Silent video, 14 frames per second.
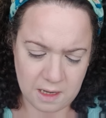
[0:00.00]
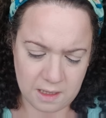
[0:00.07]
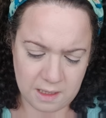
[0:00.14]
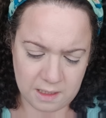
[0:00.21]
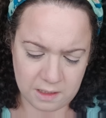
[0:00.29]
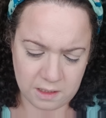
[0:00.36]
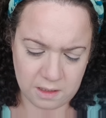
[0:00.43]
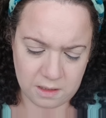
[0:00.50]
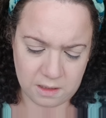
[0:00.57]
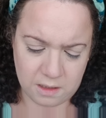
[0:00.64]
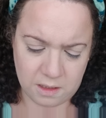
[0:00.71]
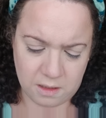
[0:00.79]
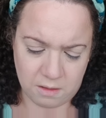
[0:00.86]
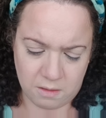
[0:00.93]
and that should
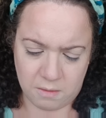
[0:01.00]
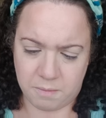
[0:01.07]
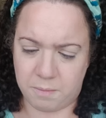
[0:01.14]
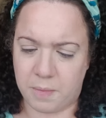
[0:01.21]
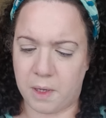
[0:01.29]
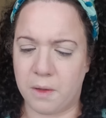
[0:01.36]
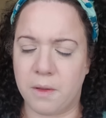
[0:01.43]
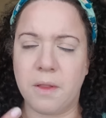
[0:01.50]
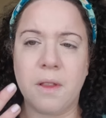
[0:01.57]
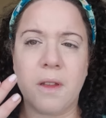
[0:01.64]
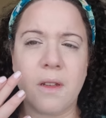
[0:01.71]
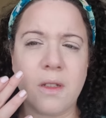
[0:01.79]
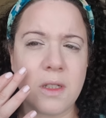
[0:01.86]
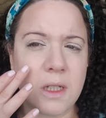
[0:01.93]
do both
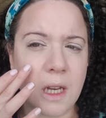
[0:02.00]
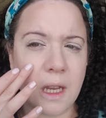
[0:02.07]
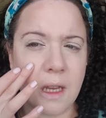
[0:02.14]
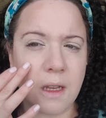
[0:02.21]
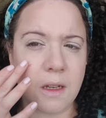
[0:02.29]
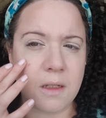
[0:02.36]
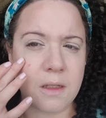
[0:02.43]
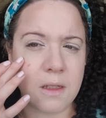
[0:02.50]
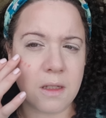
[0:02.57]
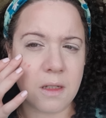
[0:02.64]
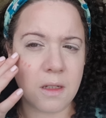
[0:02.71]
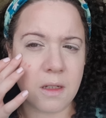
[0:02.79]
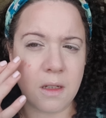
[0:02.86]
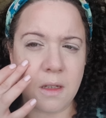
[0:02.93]
cheeks.